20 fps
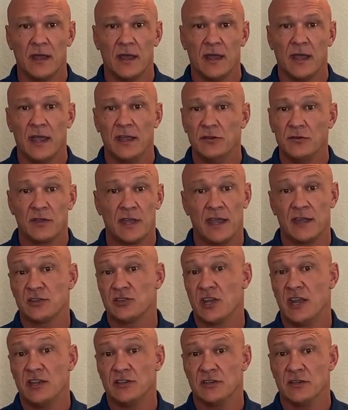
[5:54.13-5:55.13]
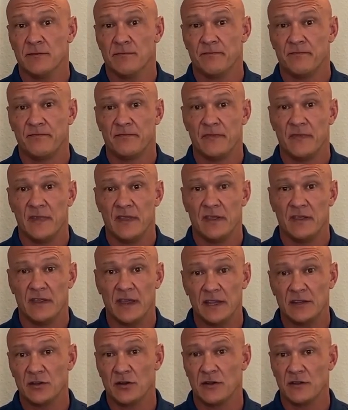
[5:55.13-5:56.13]
and you can't change it.
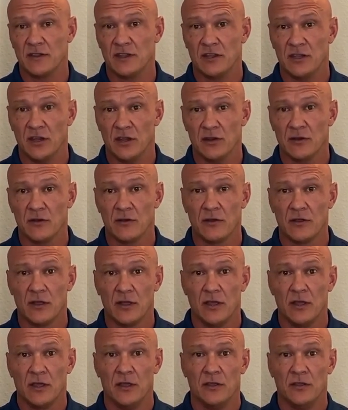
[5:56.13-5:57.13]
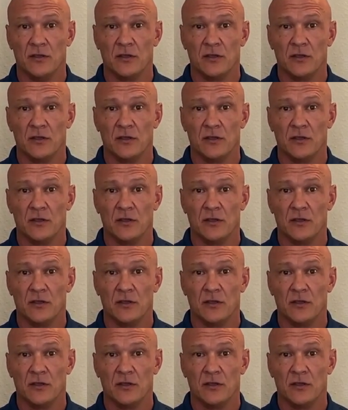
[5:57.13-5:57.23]
Then during the year, you